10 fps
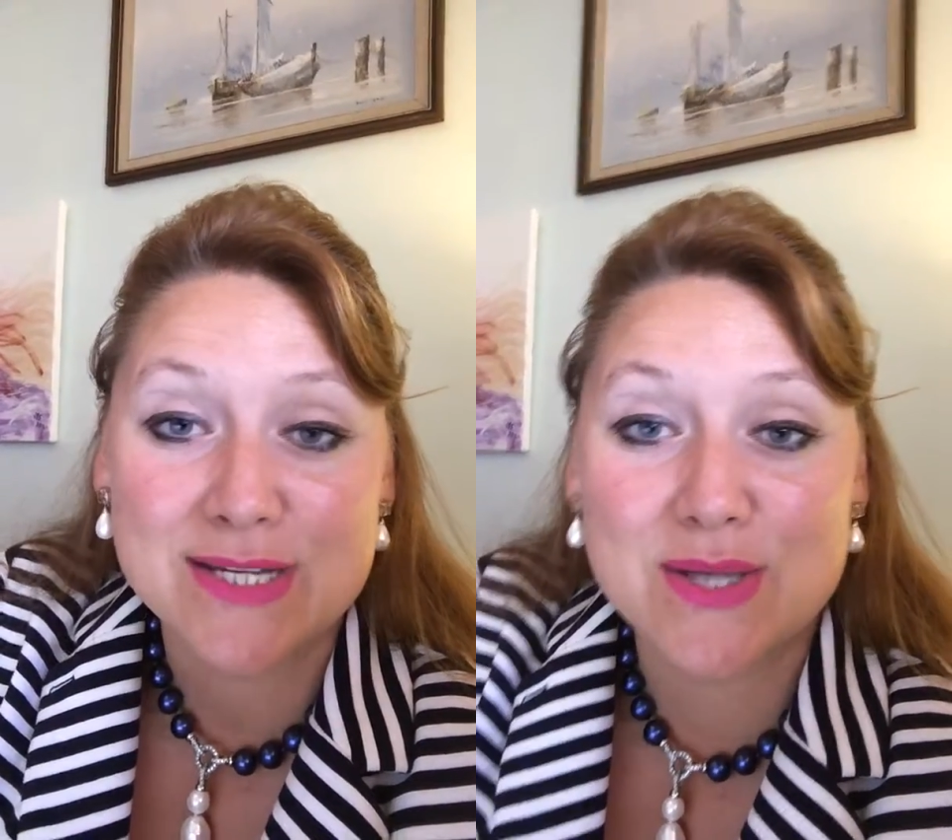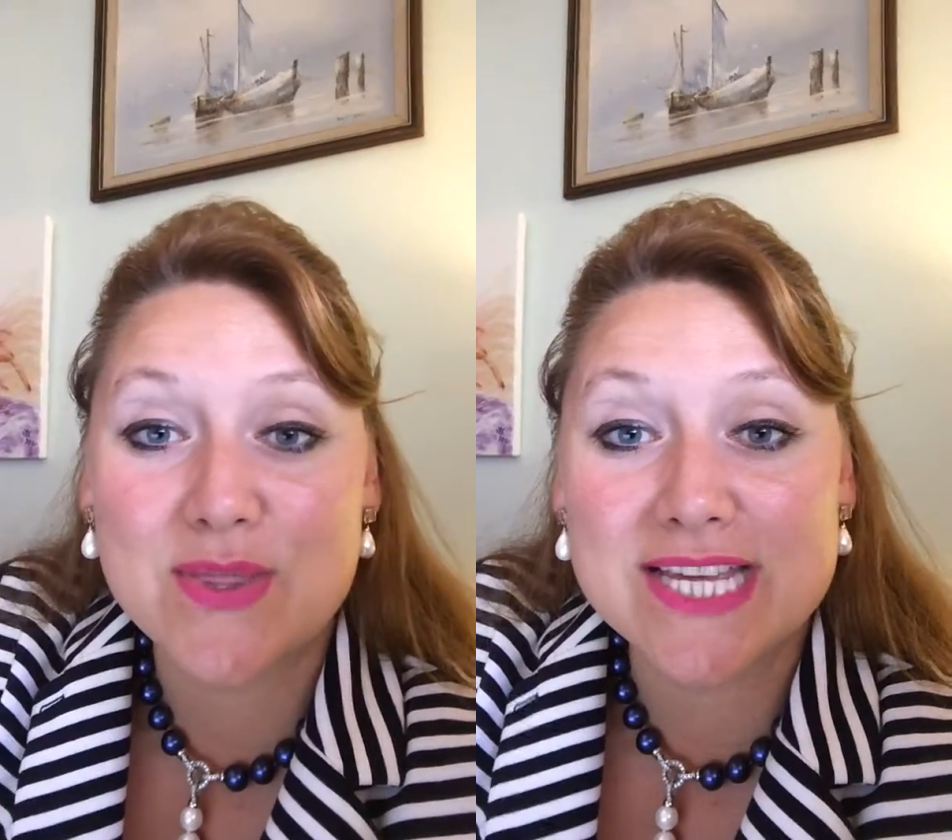
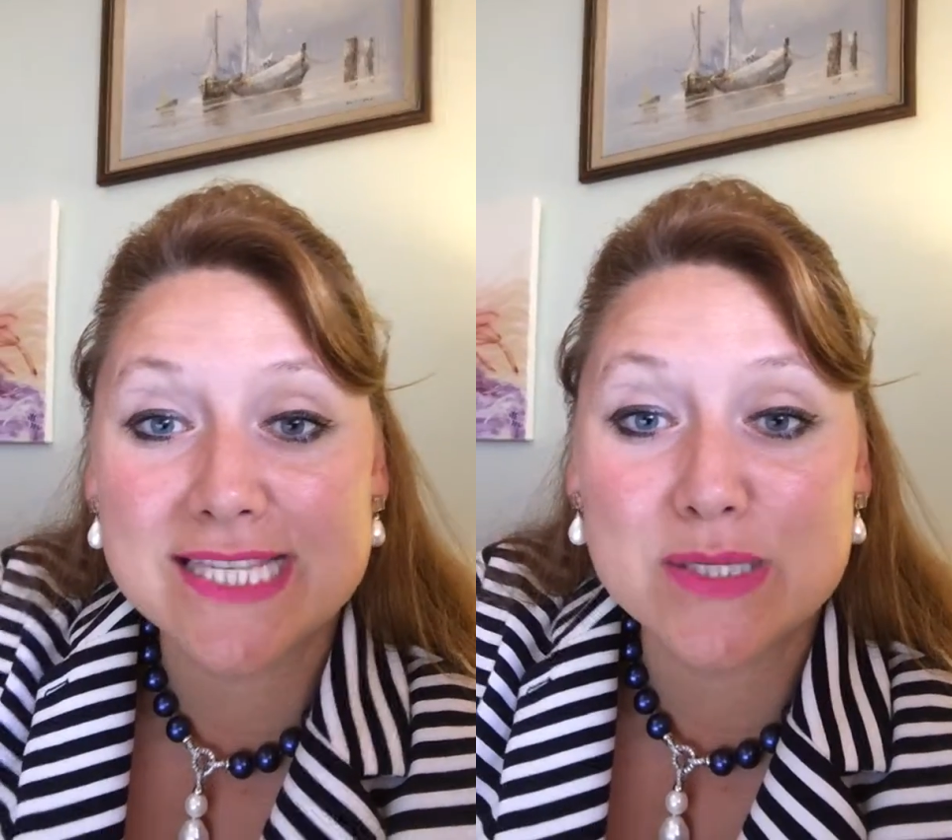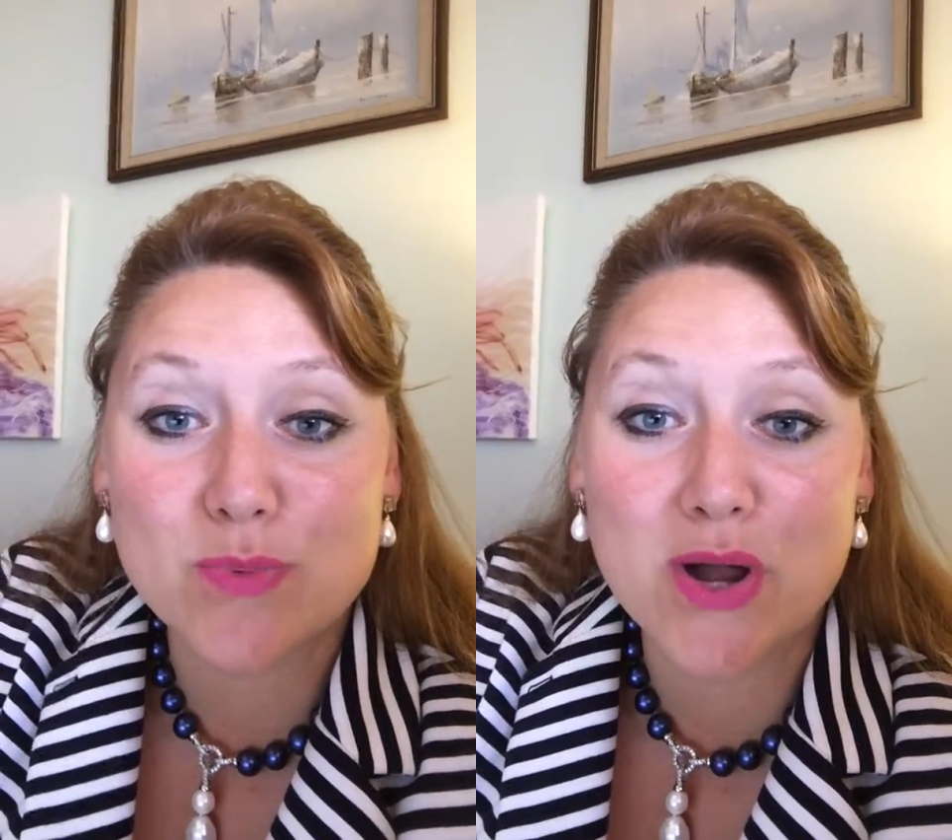So
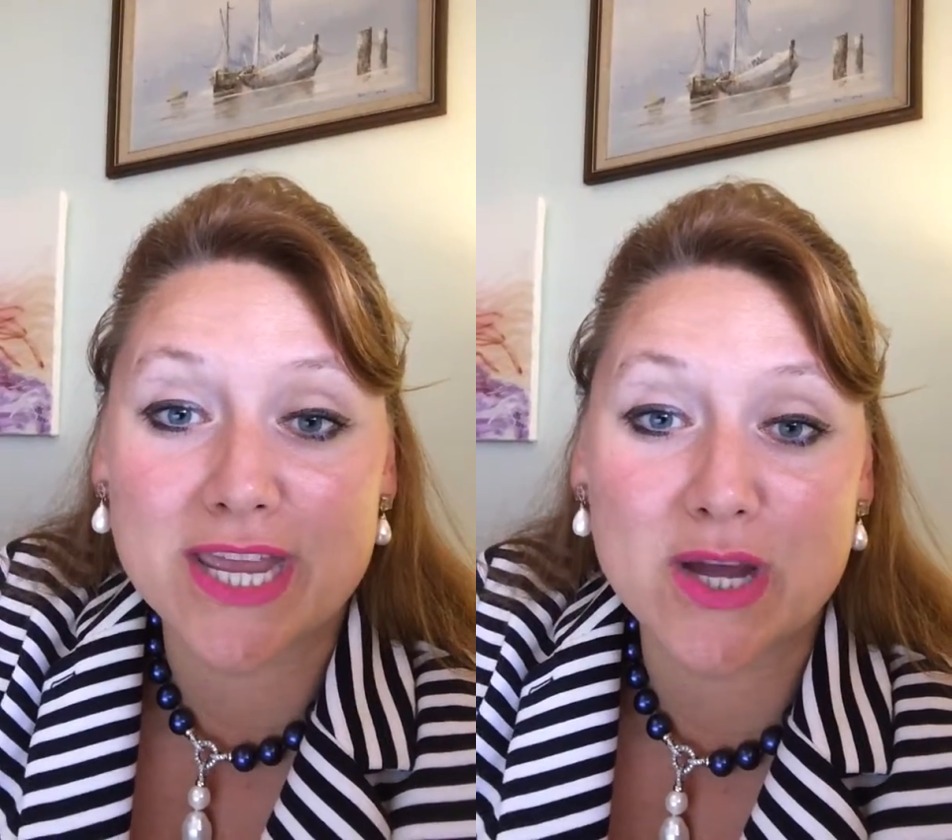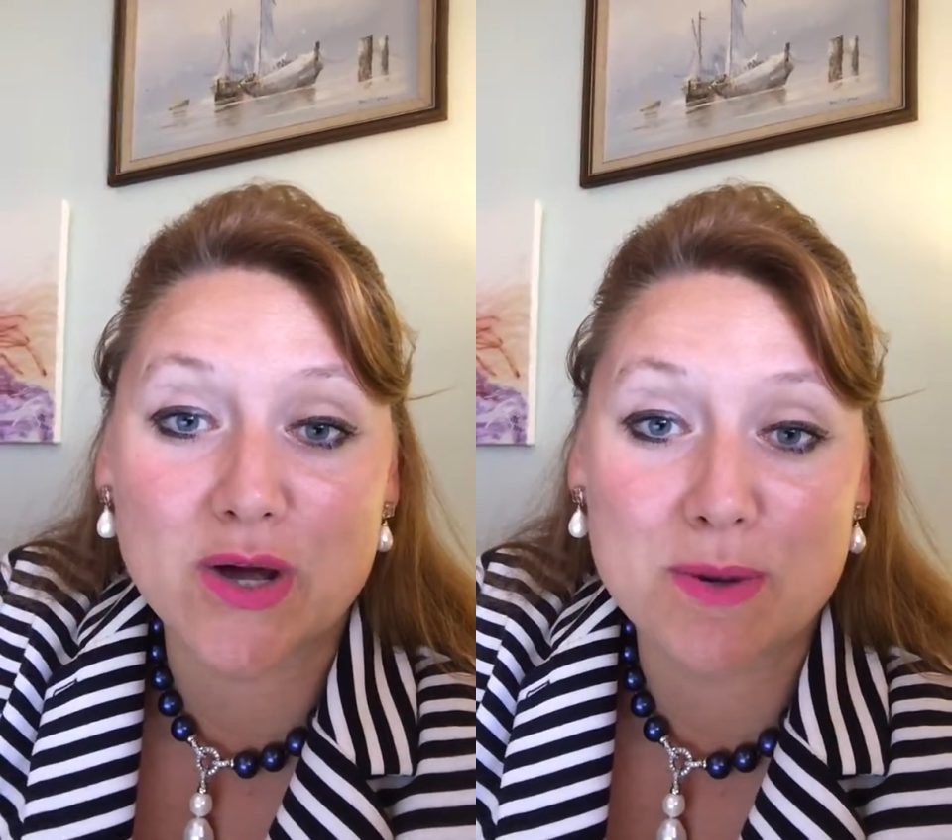this is
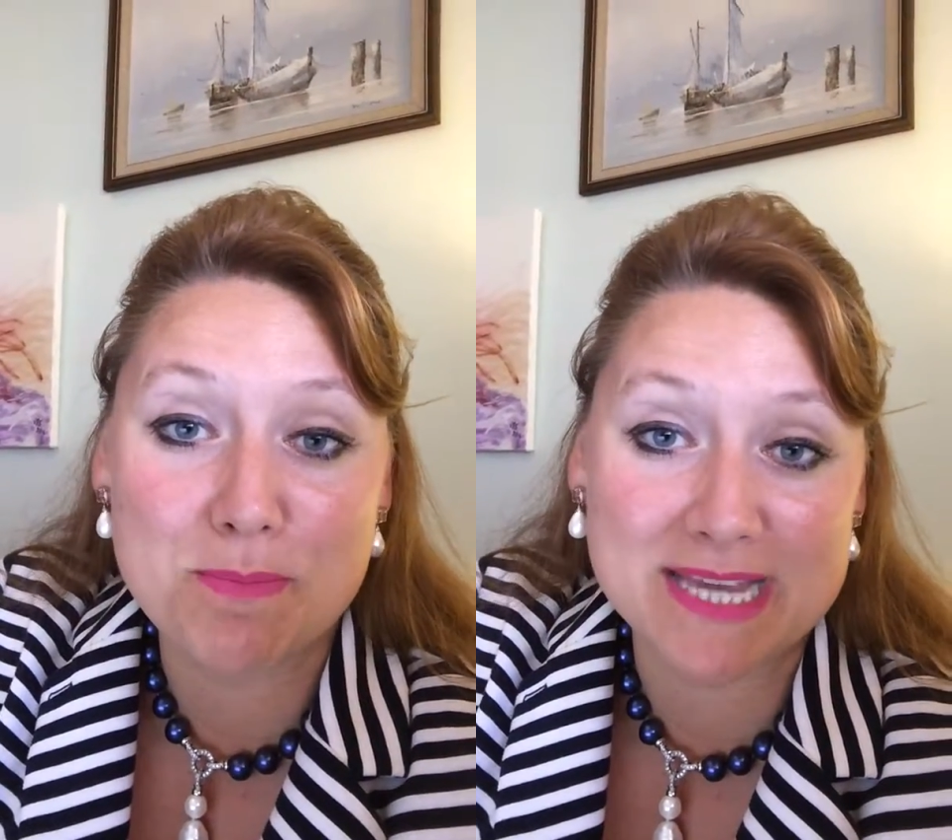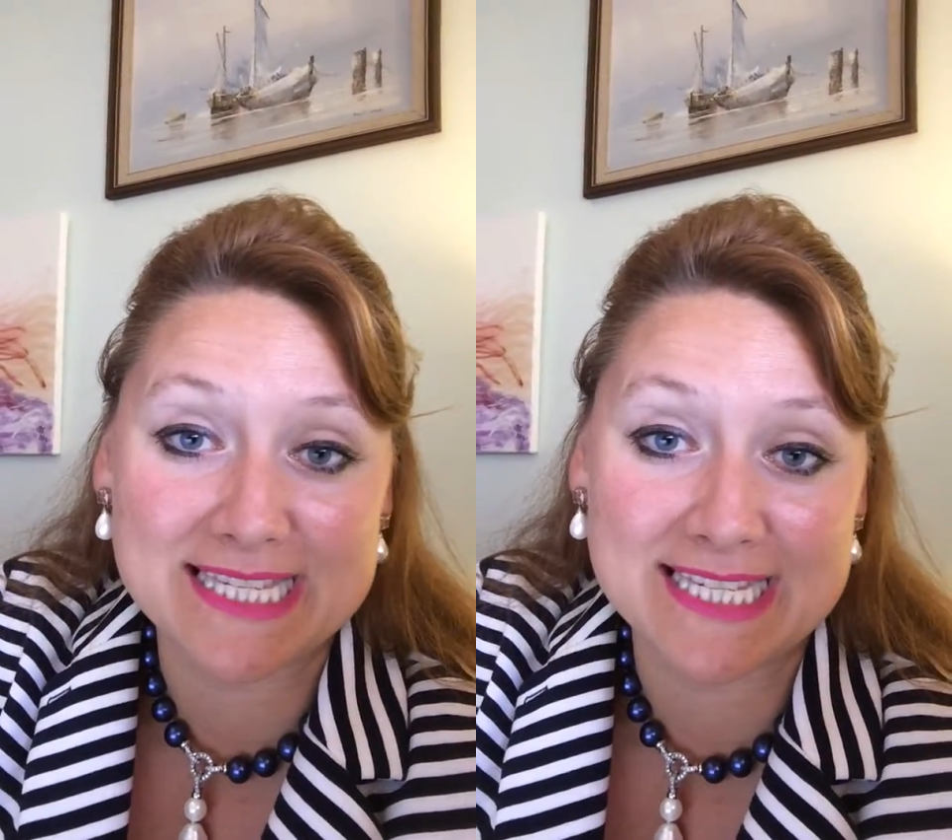working on a
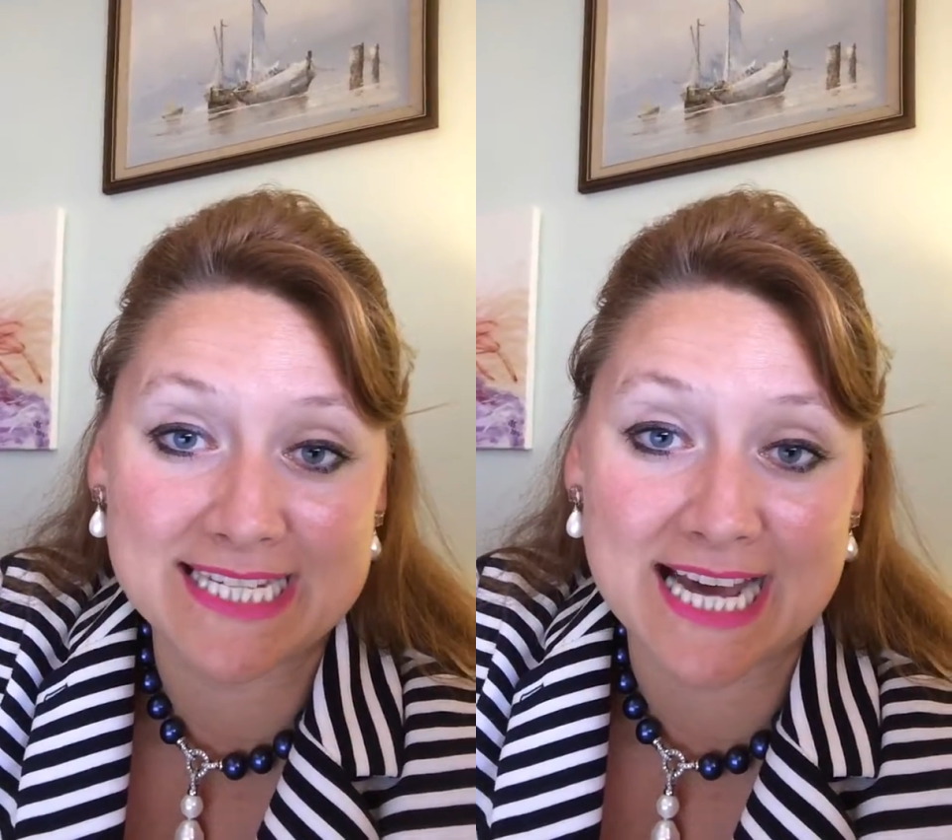best